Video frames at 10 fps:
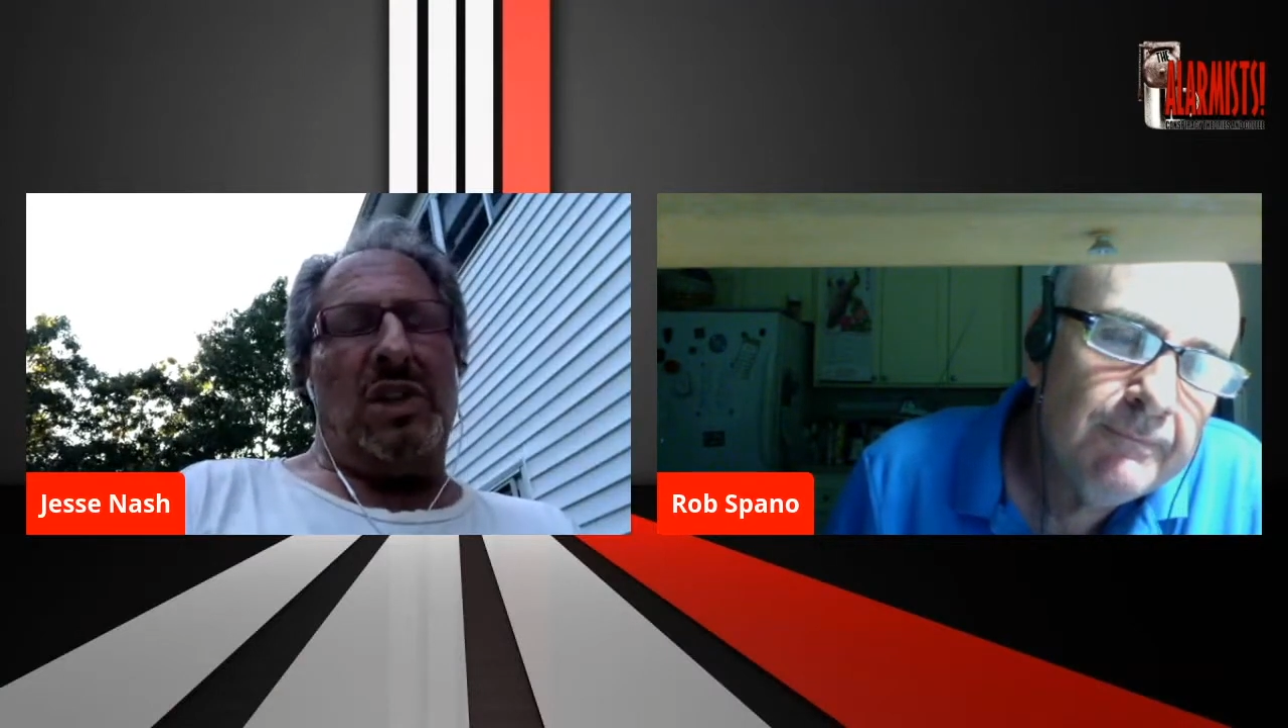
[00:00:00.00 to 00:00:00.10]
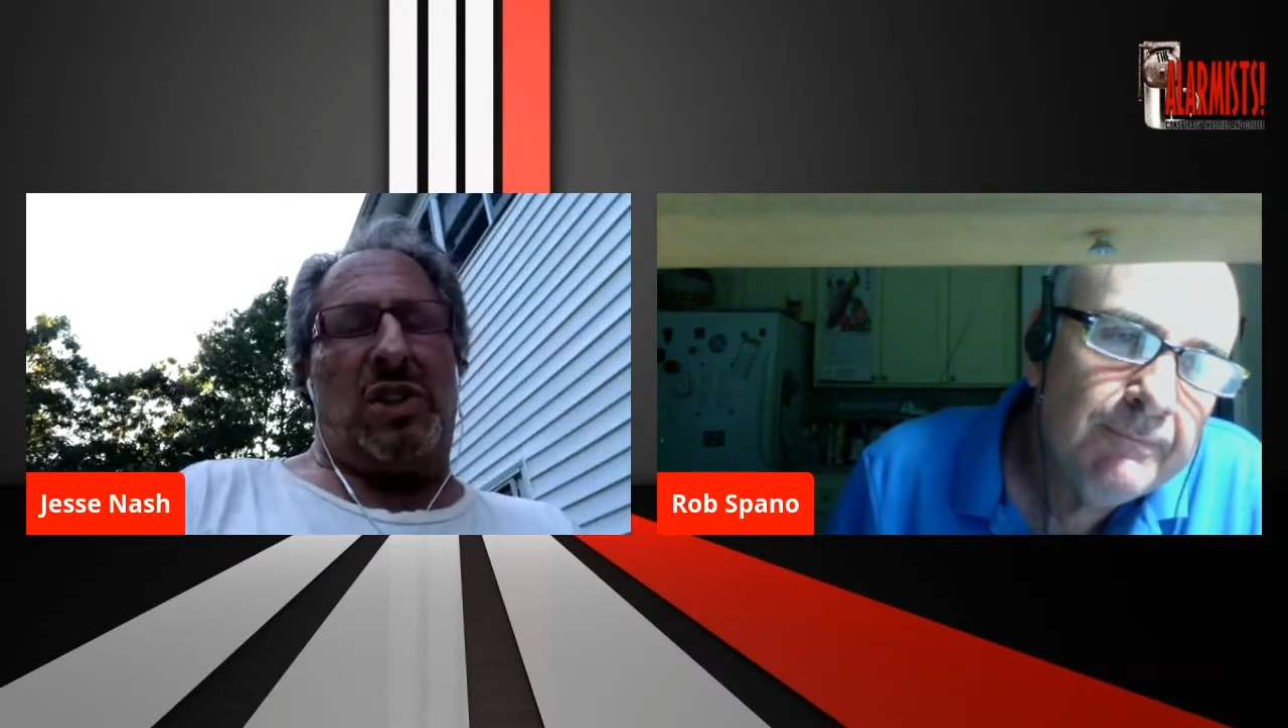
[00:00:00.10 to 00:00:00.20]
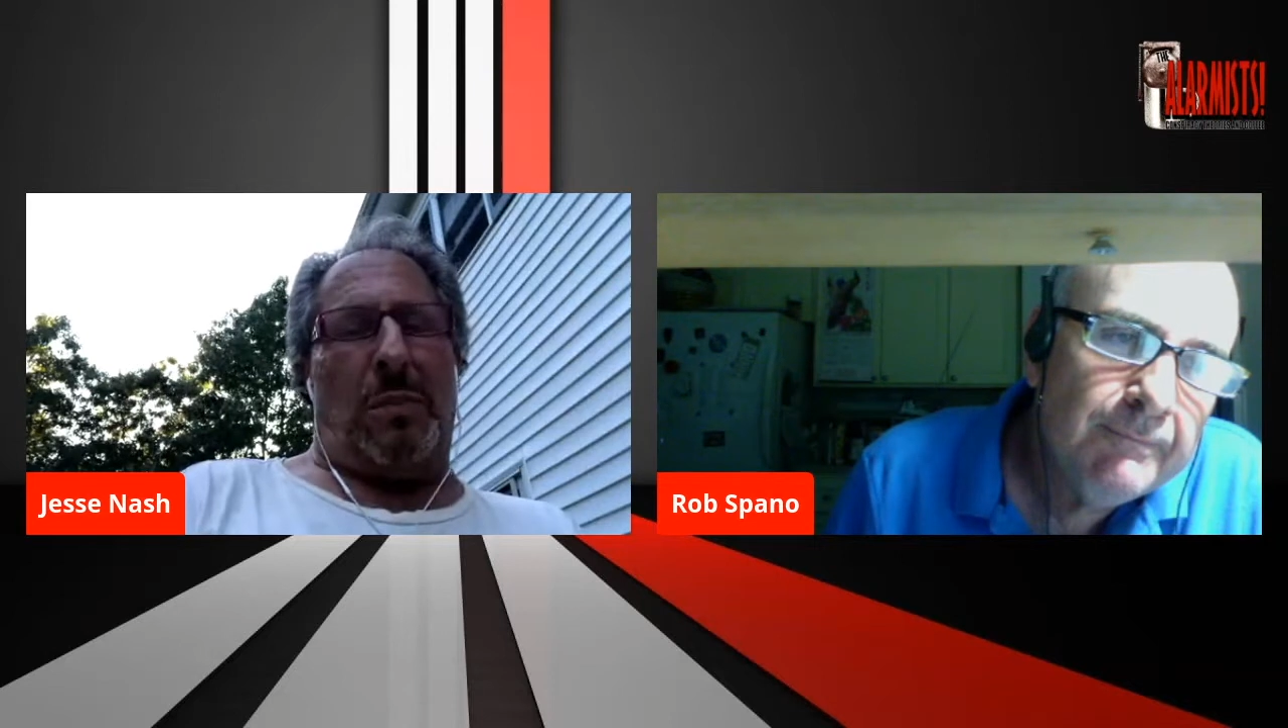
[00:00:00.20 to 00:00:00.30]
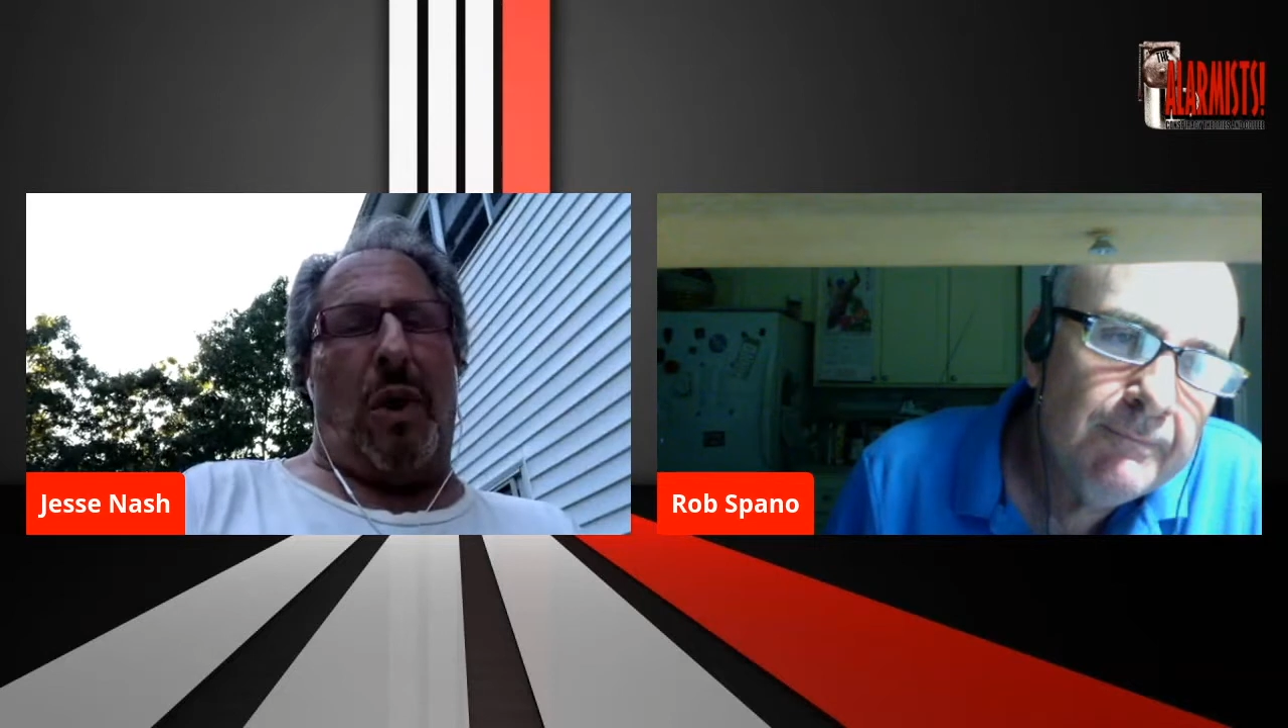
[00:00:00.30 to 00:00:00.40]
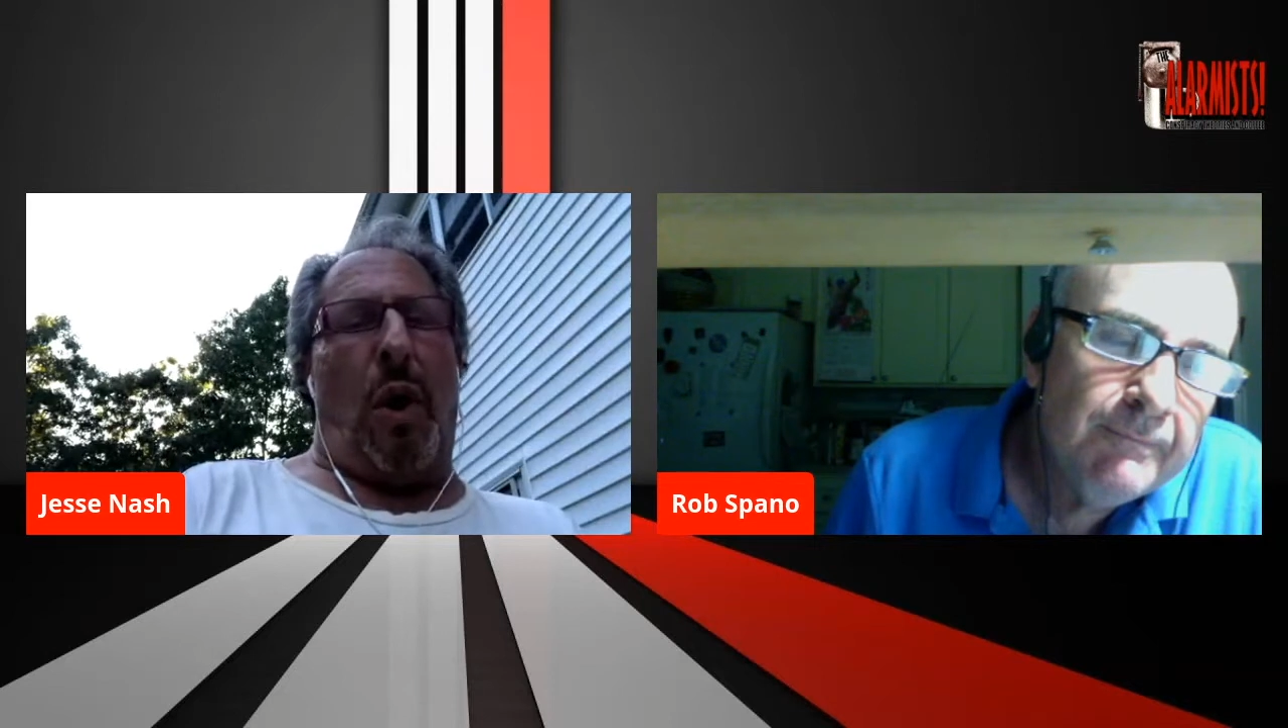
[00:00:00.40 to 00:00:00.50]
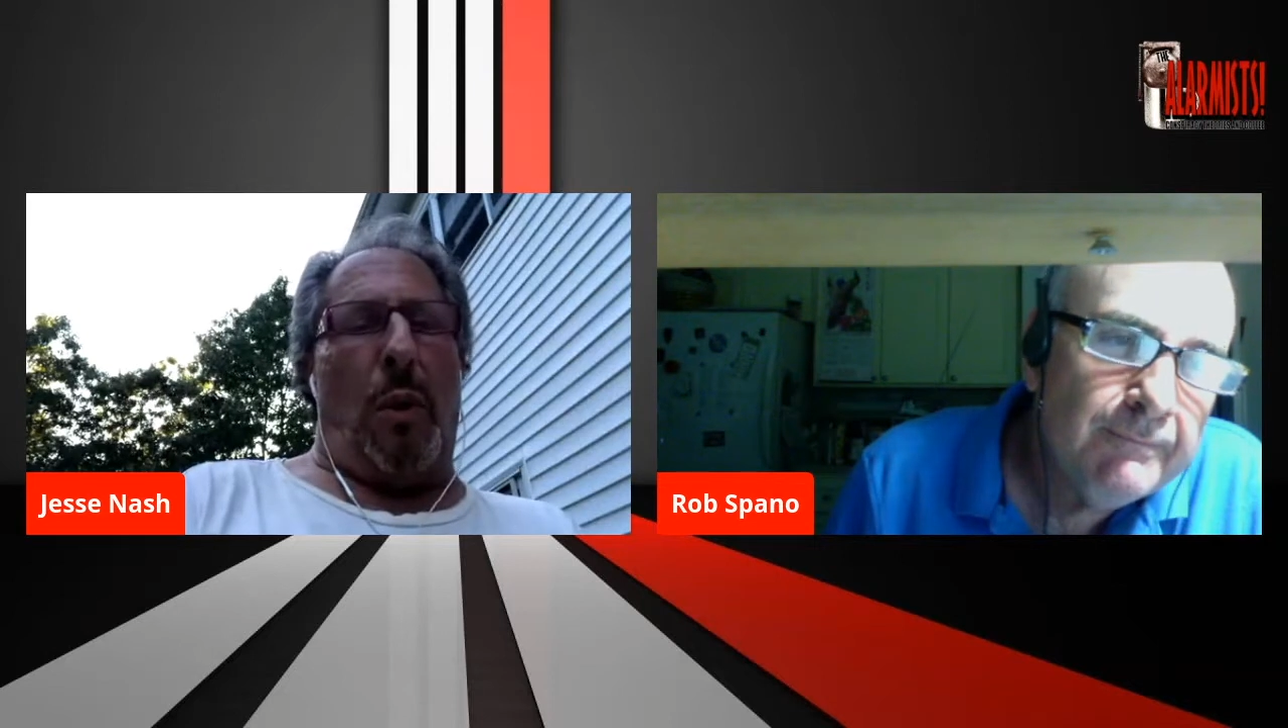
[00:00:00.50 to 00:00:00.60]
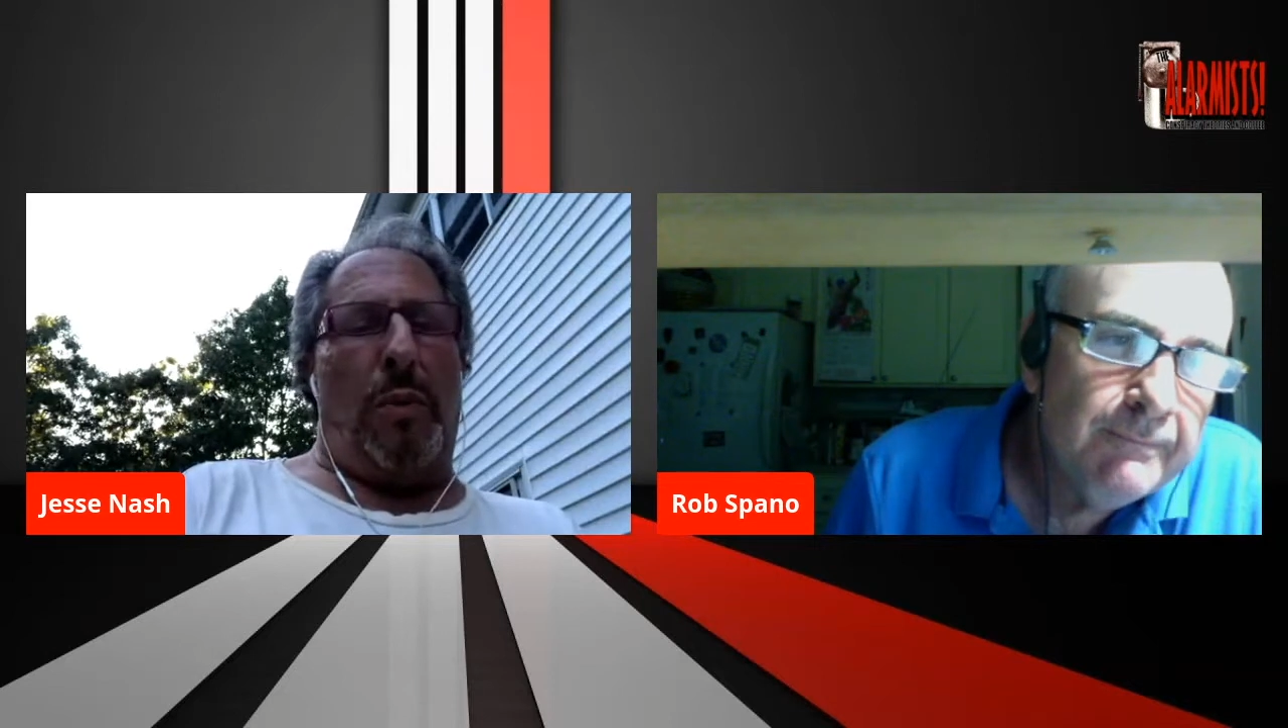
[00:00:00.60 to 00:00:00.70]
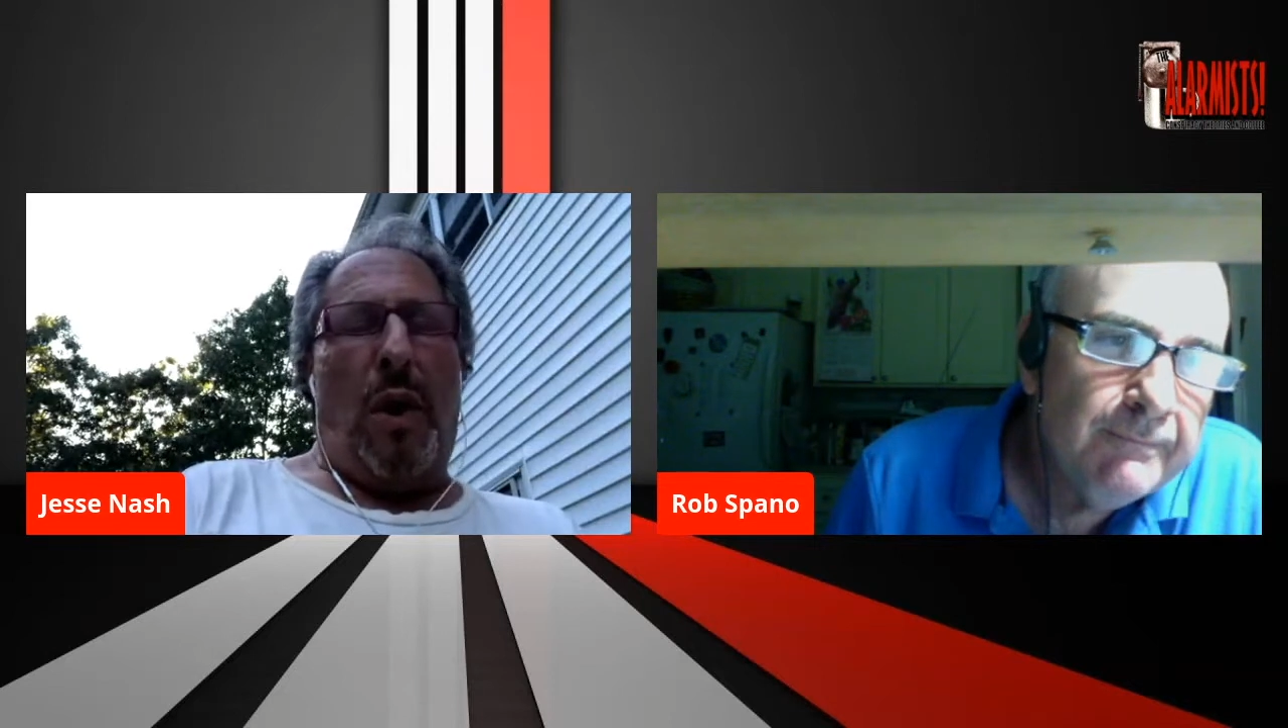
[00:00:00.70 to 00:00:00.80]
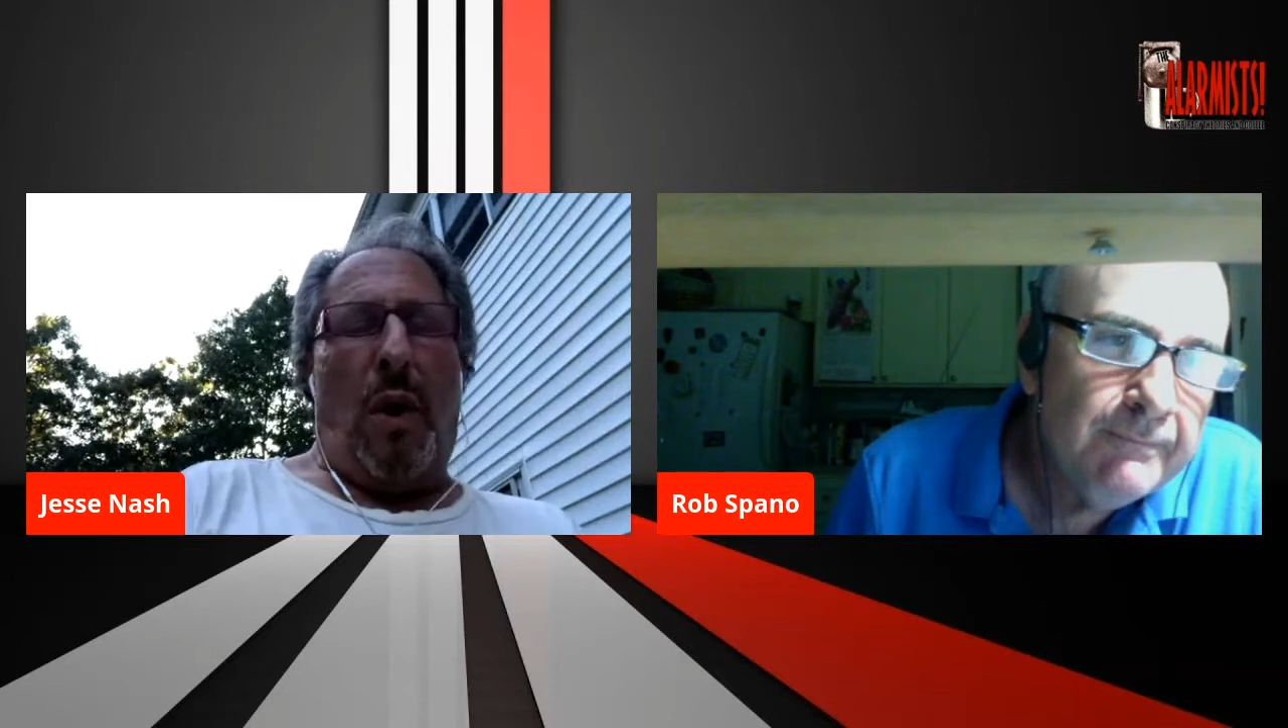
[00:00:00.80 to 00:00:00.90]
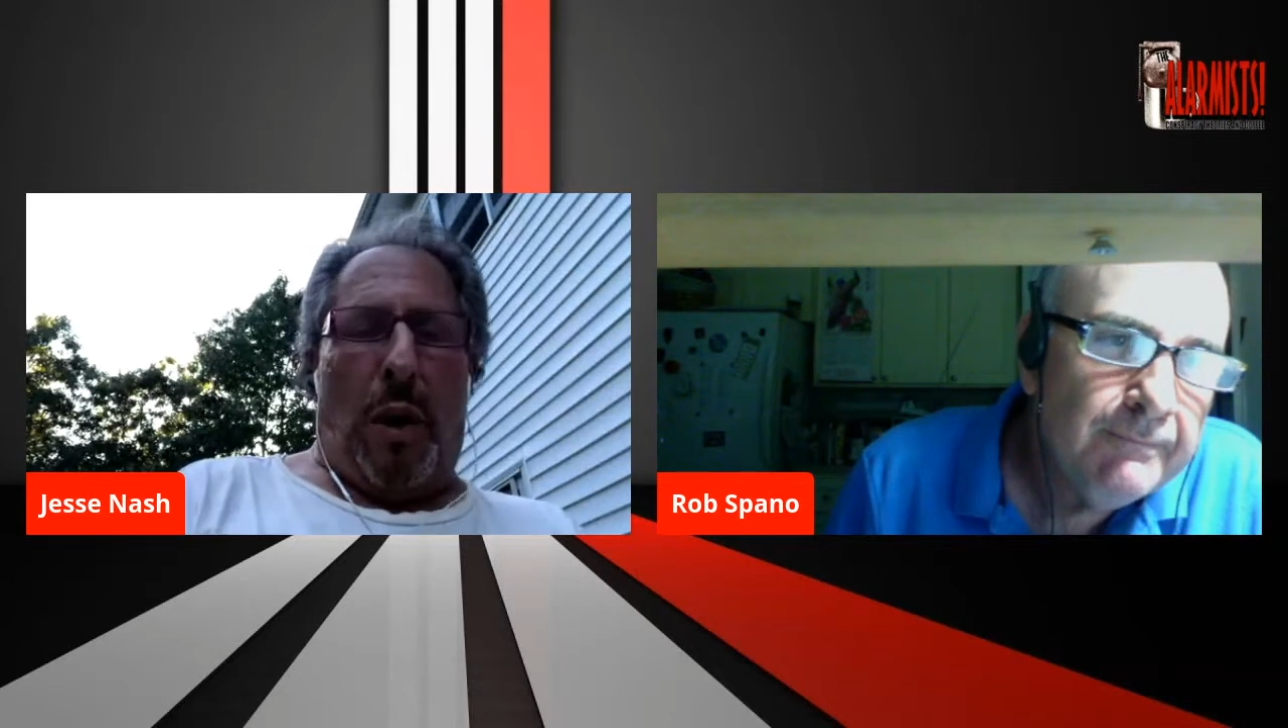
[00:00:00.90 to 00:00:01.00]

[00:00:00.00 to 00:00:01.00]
some hope.